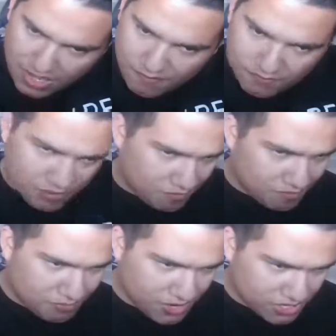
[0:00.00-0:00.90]
have other
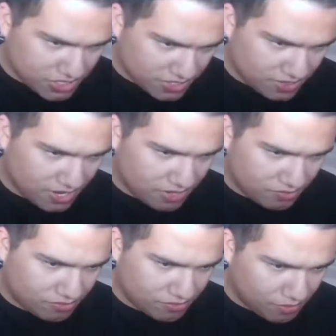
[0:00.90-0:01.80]
projects that I
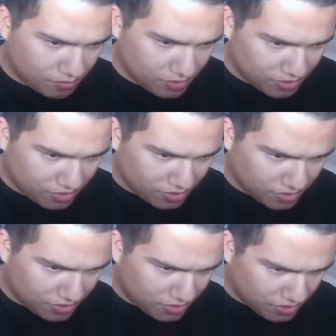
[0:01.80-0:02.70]
do want to work
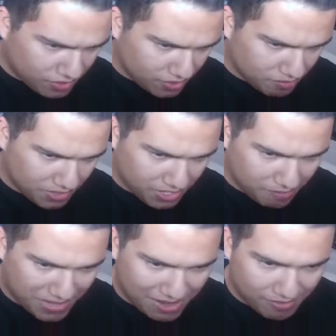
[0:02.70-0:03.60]
on
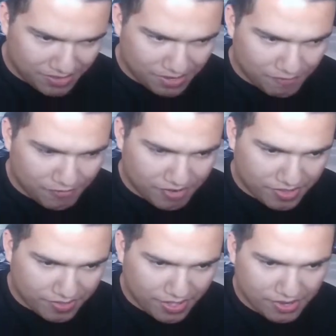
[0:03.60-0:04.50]
blind power that I'm very
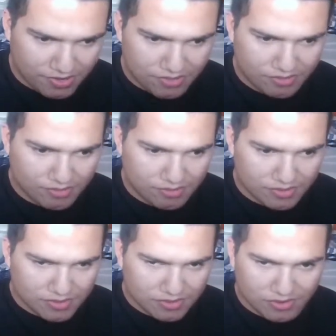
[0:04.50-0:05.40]
excited to
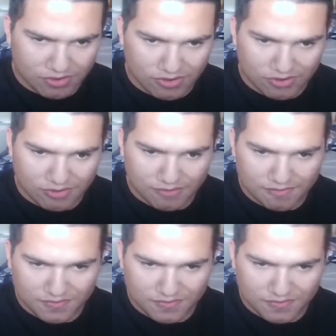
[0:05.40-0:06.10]
do.